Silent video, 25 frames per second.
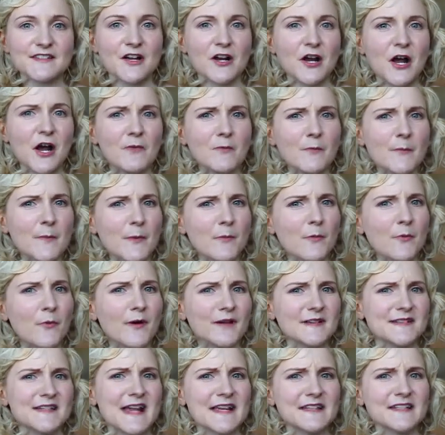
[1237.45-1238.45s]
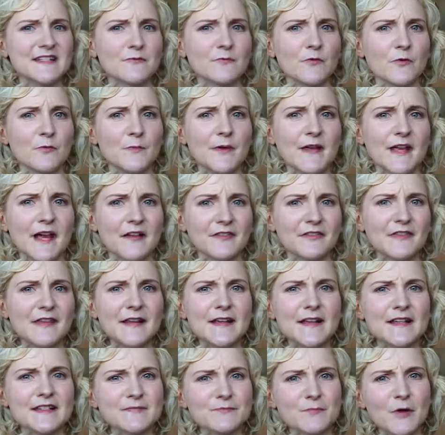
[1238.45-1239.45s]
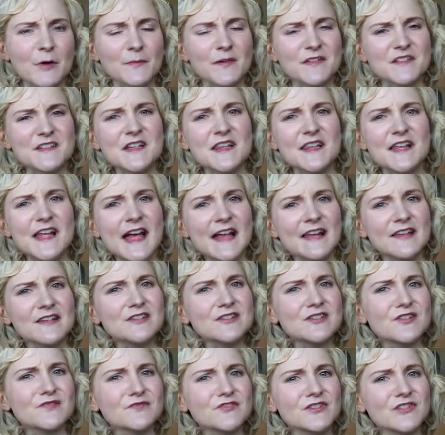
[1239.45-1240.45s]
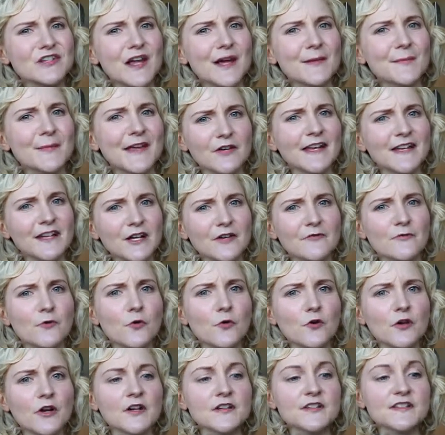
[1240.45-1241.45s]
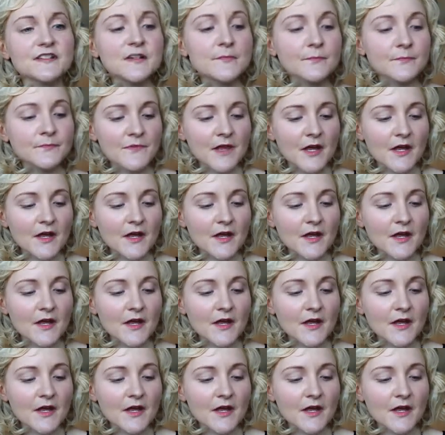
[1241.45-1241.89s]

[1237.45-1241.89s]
So I can't remember what date it will be. I think it's probably to the end of July, beginning of August.